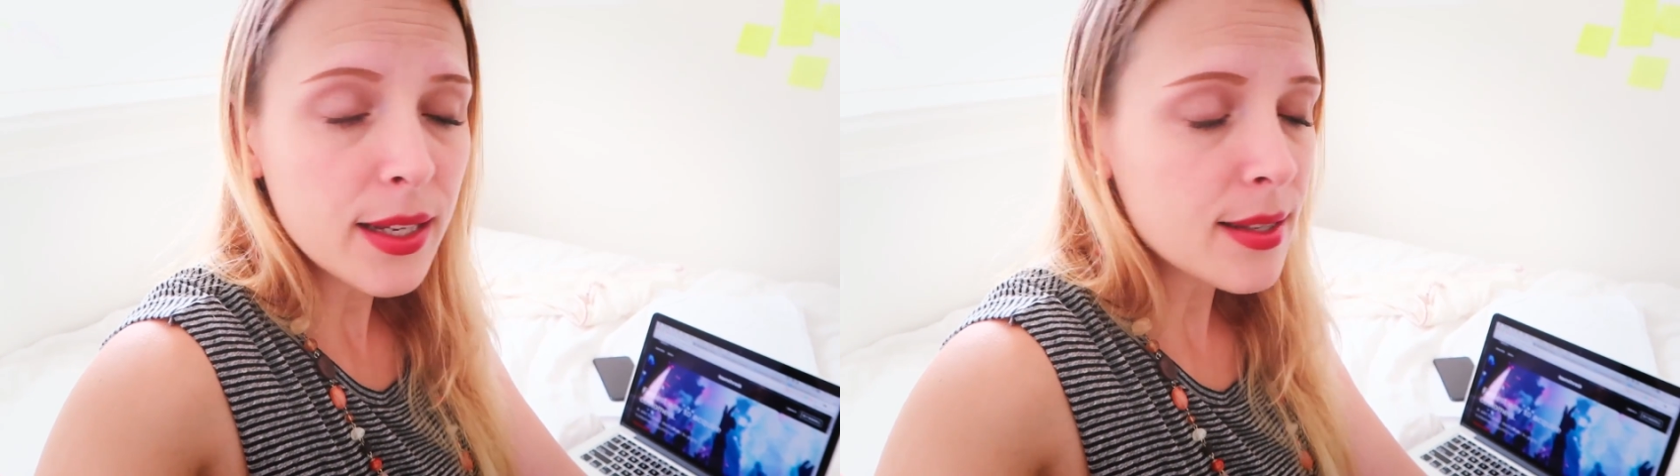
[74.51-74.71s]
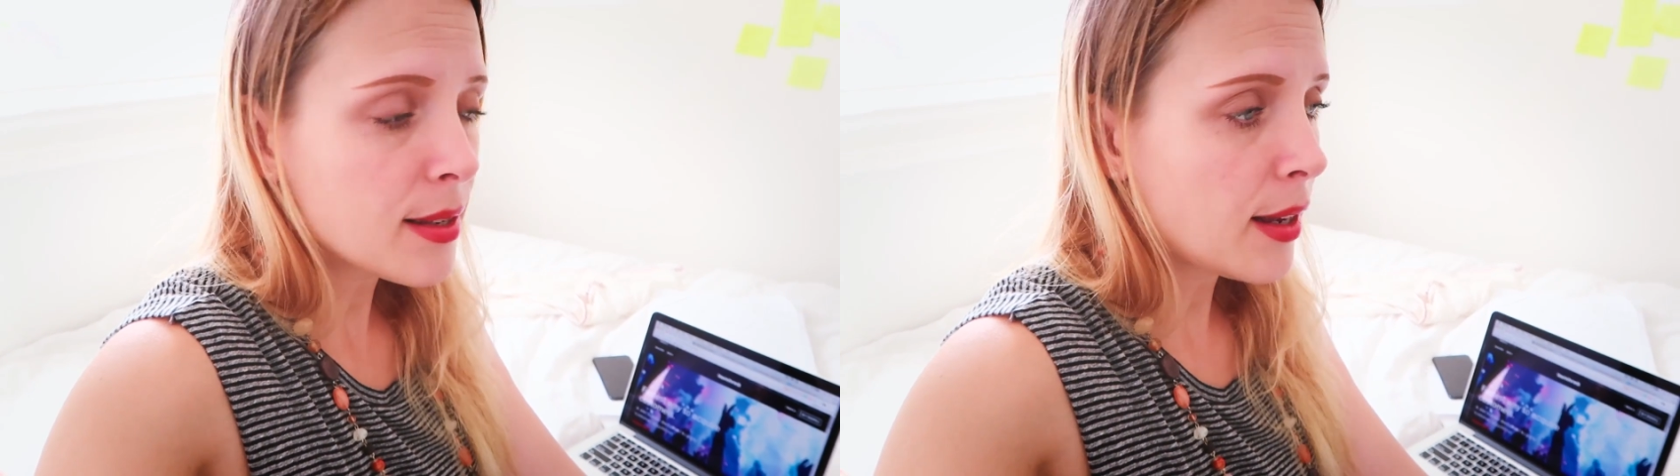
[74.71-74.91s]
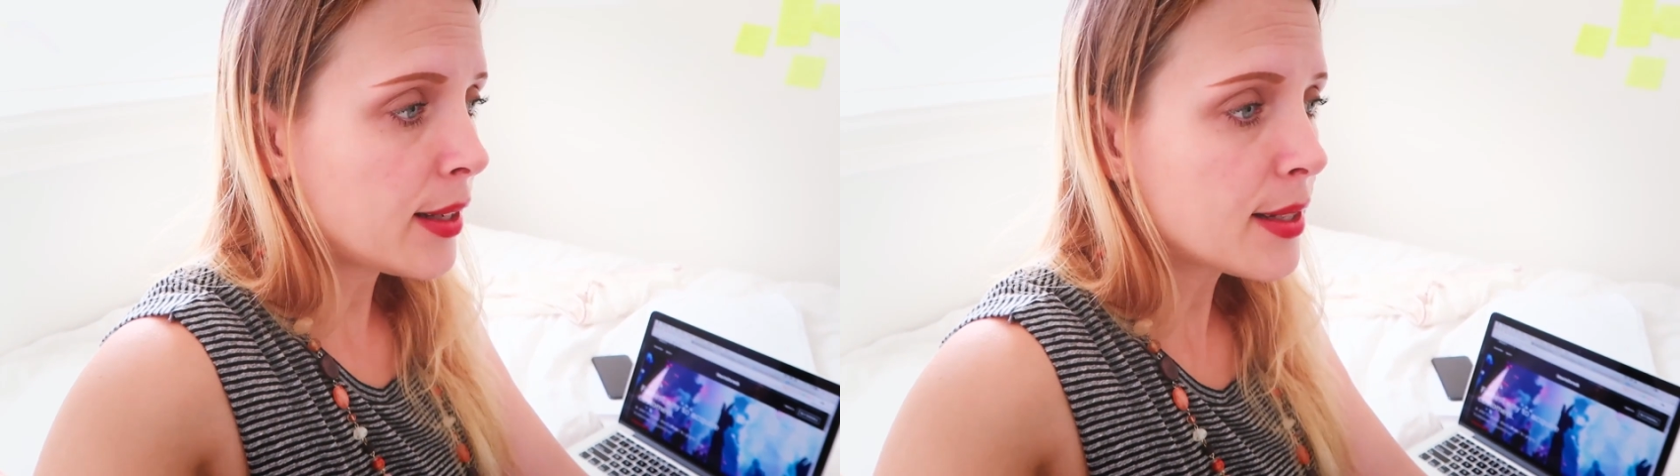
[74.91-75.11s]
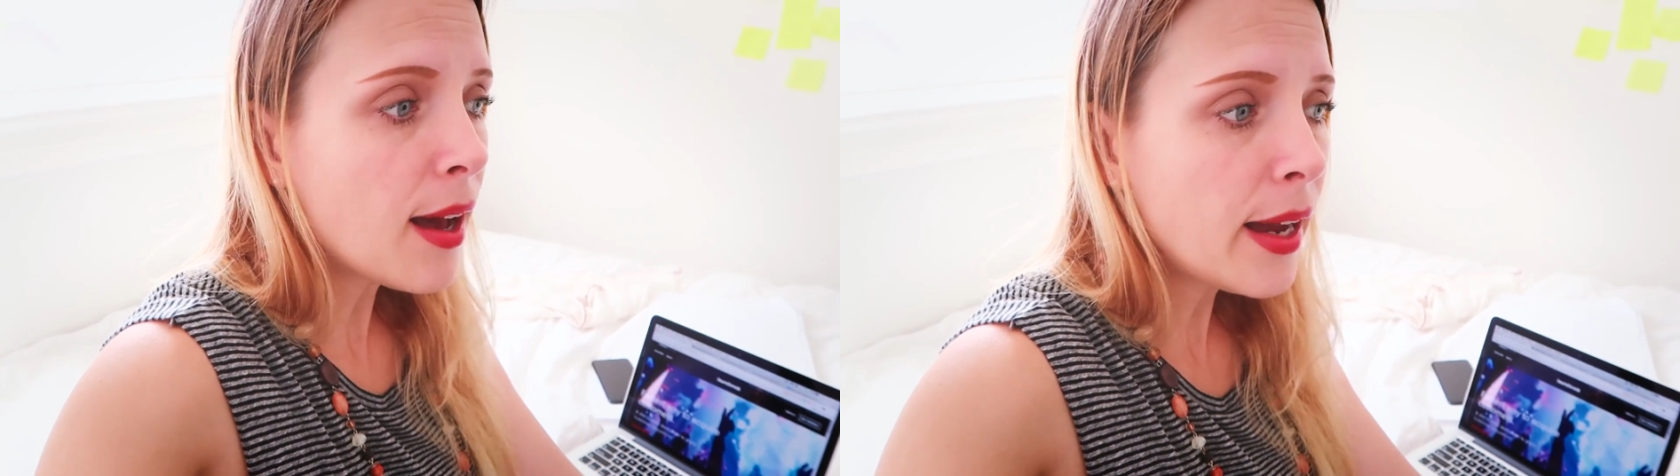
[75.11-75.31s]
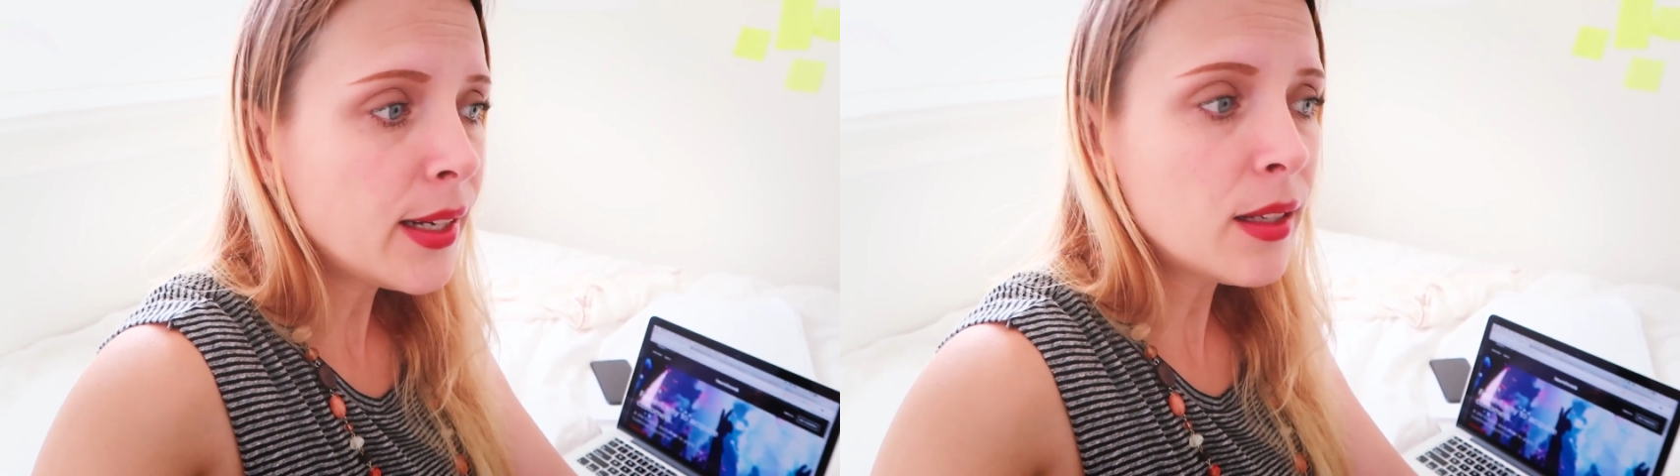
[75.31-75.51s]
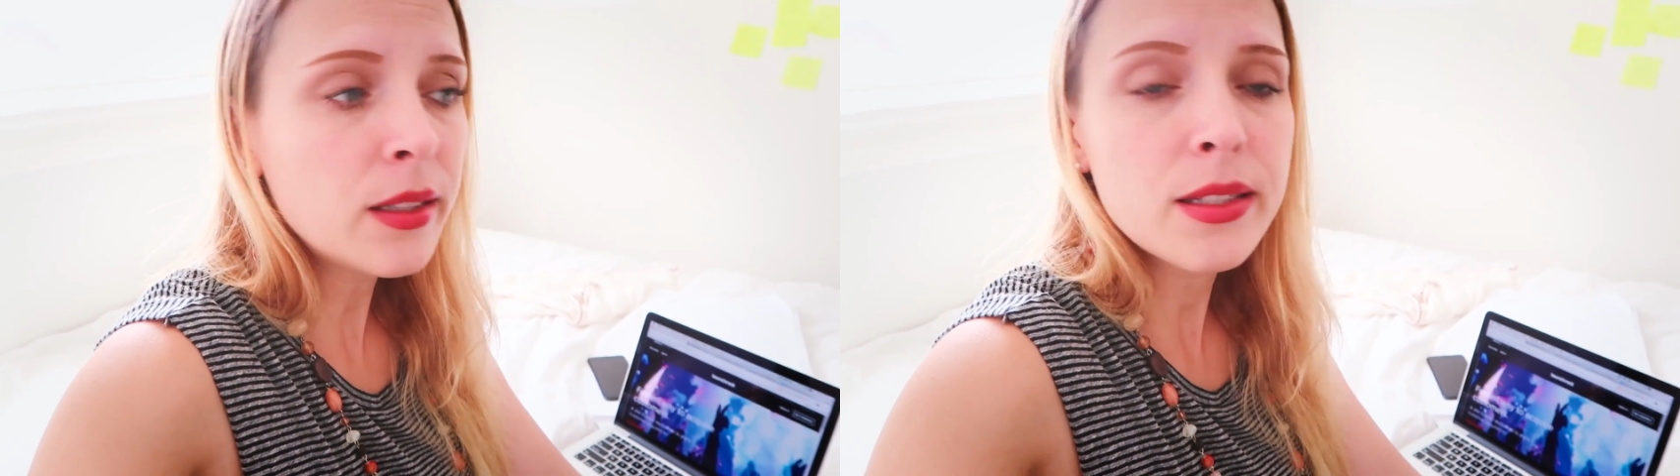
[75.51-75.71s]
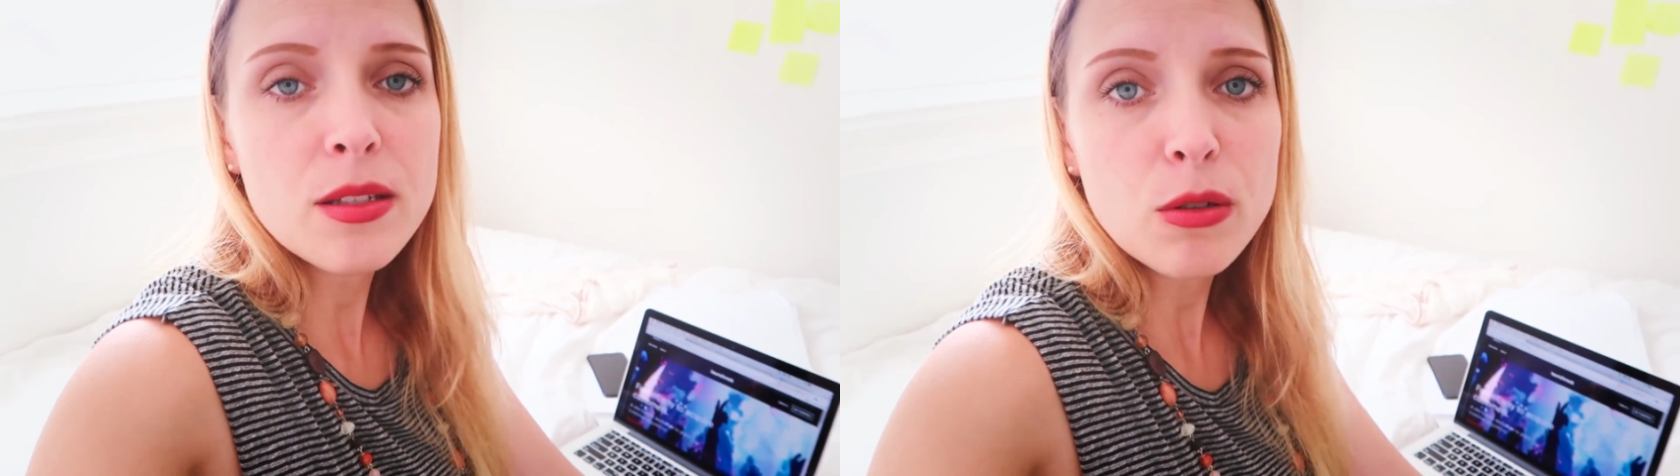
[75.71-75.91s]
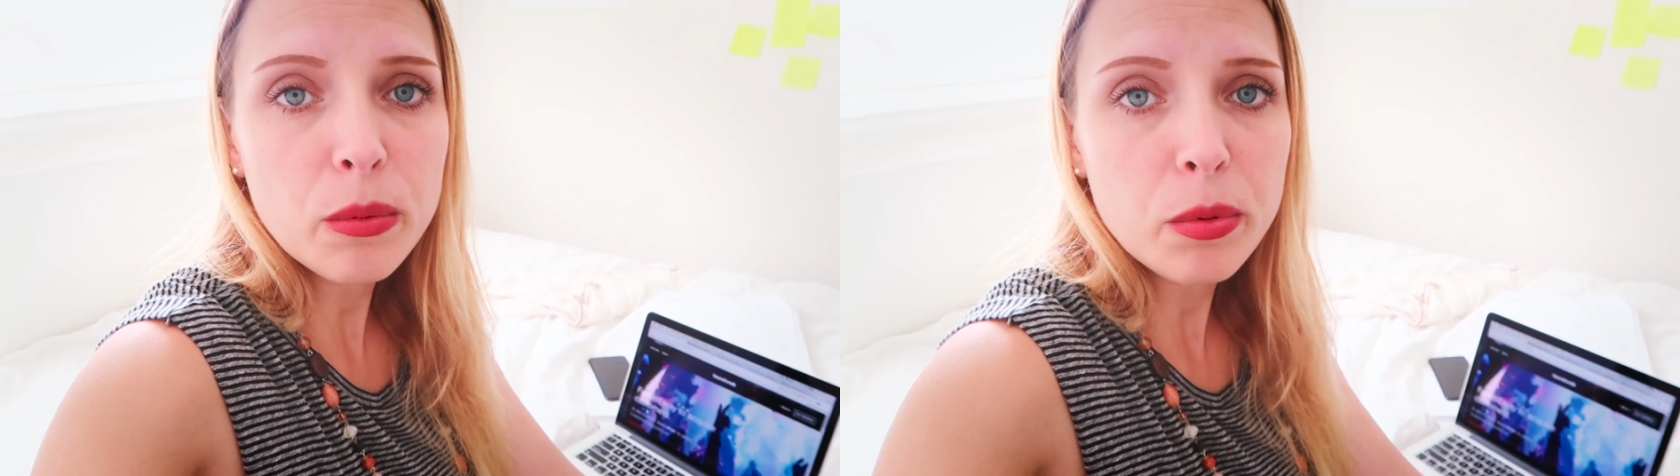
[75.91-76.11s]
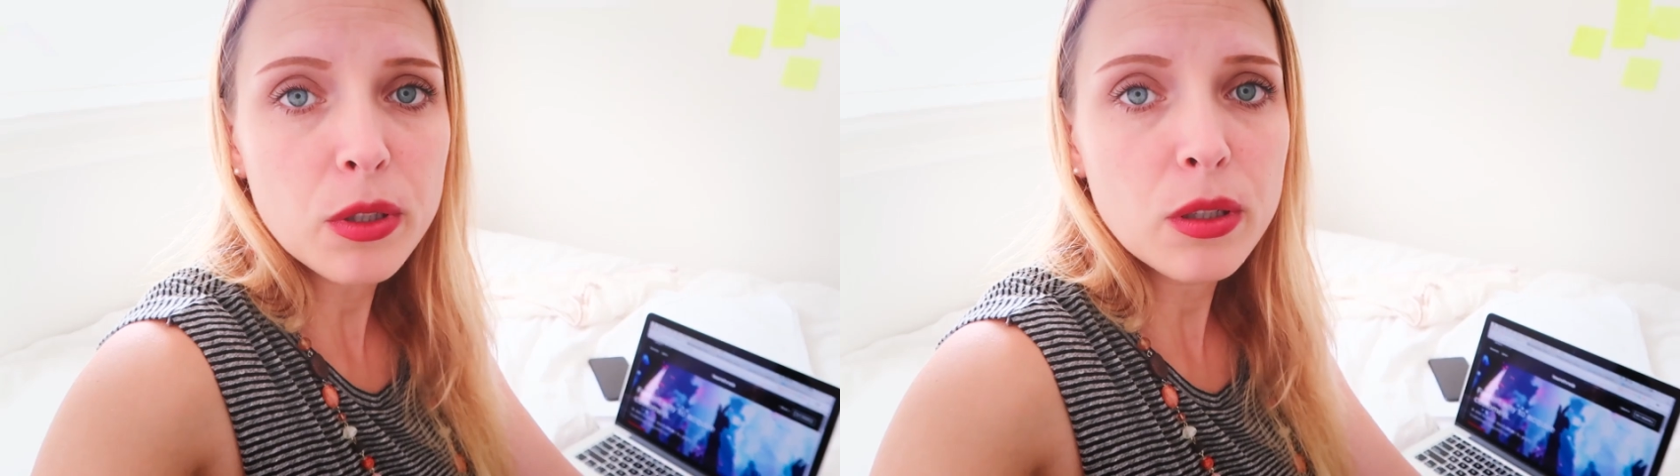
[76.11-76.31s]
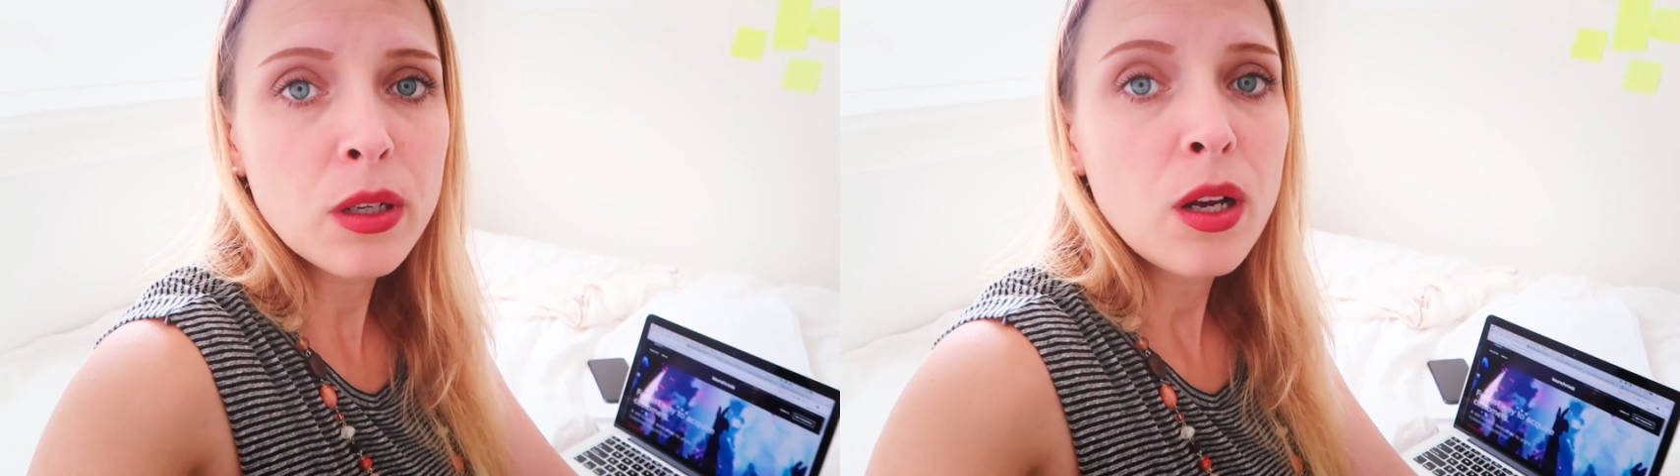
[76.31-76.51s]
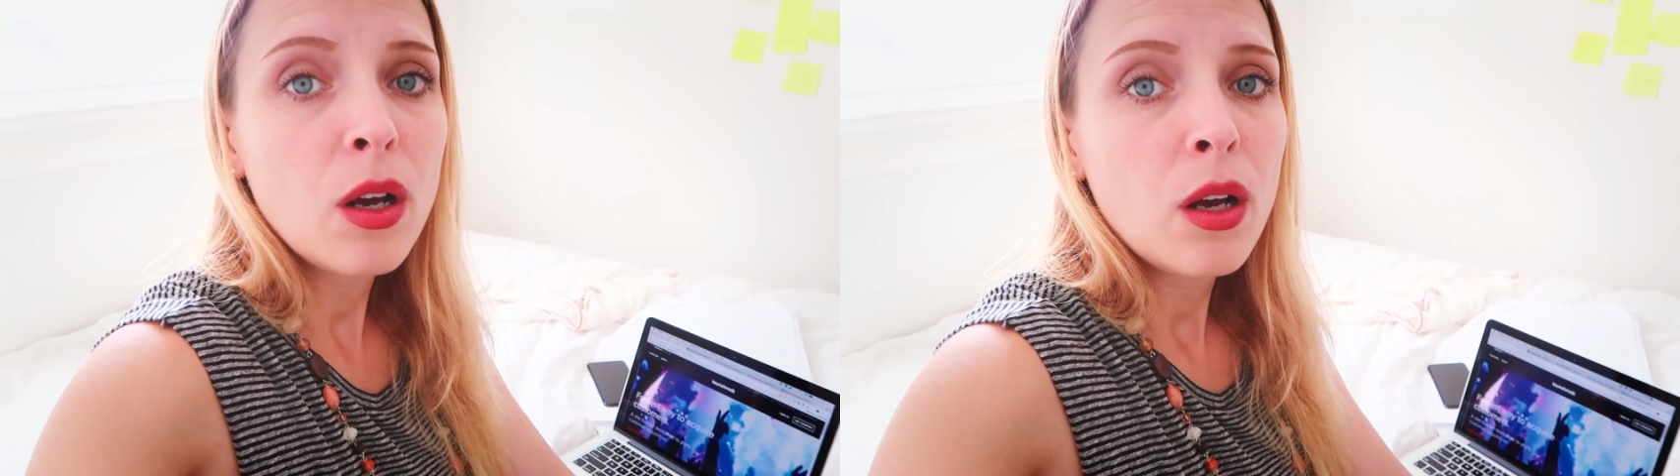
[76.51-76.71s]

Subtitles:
is a title, a description,